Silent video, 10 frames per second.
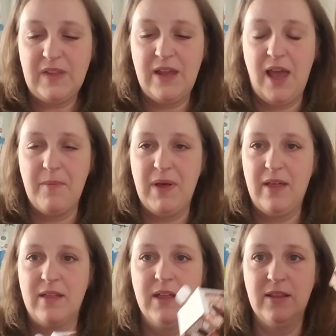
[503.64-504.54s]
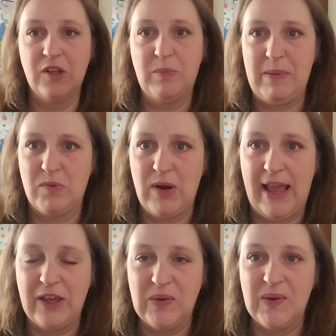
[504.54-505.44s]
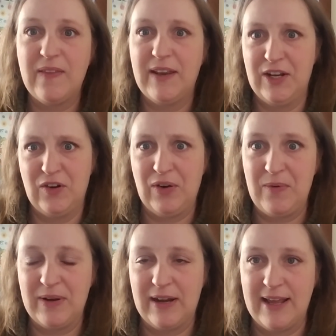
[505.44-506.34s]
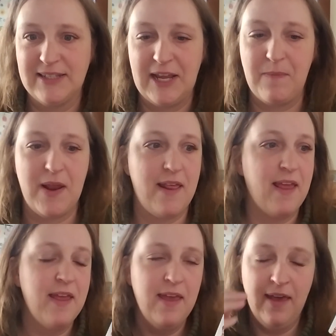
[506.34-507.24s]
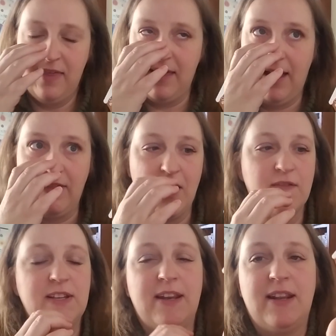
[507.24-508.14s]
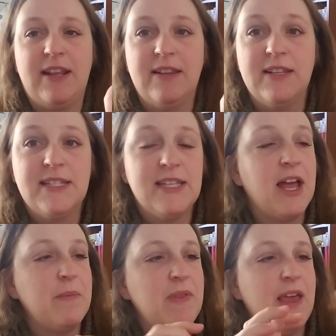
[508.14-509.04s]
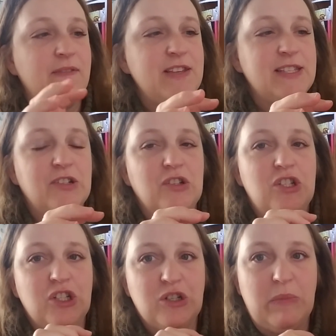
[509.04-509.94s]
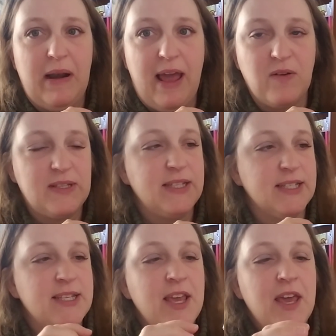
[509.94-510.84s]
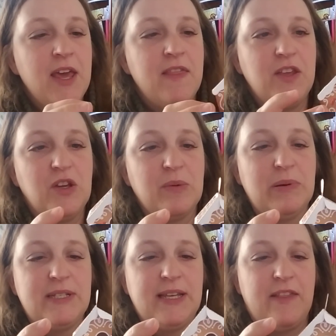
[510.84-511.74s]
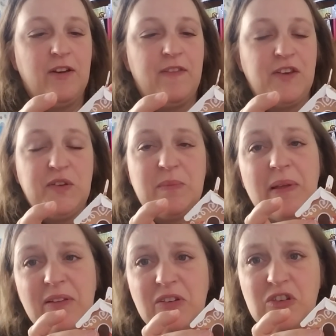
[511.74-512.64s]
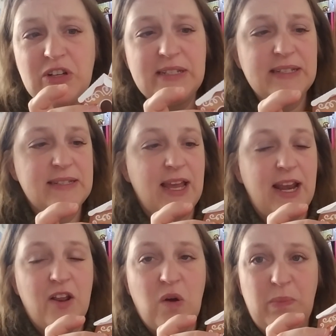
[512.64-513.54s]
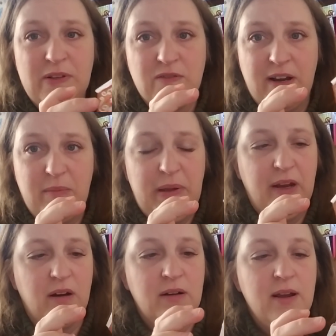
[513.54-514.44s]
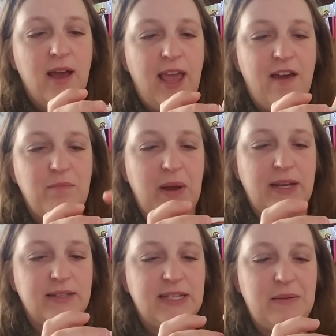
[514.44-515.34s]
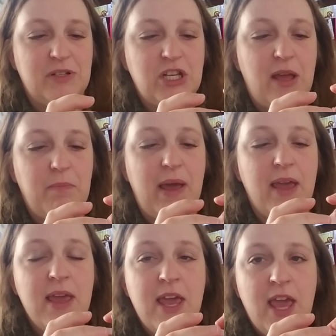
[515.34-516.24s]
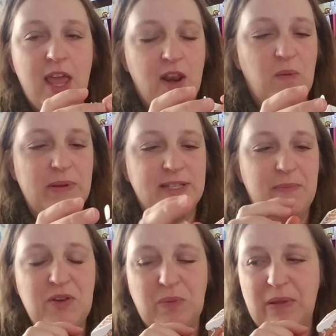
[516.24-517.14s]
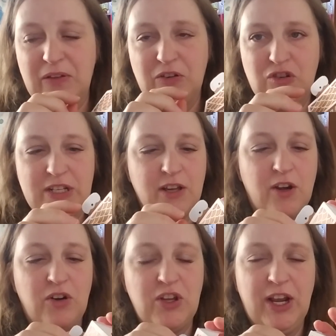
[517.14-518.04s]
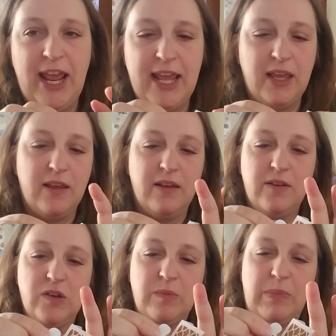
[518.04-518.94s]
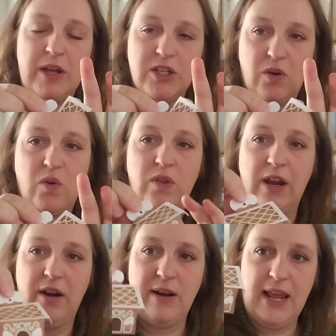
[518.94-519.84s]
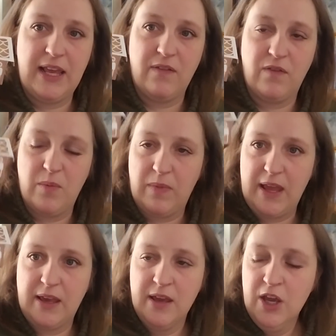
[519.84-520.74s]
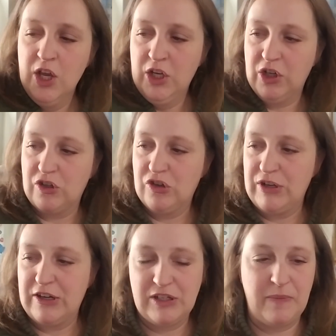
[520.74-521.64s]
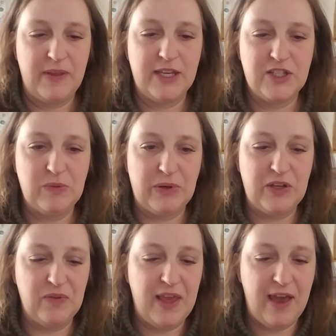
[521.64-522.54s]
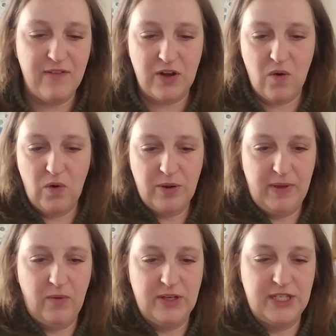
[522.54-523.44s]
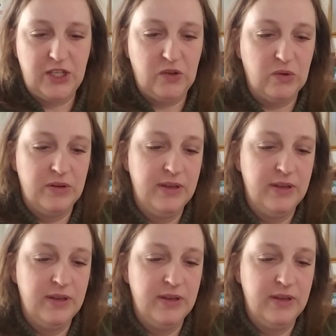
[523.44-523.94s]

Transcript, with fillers: Um, Little Paper Raccoon. They did a great one last time that I loved. And then this time they have these little gingerbread houses that you can put together and then you can put little treats inside. It opens right up here. I have mine taped shut, but it opens up and you can put little treats on or you can hang you can punch a hole there and hang it from like your tree or something. It's super cute. They have an ornament one too.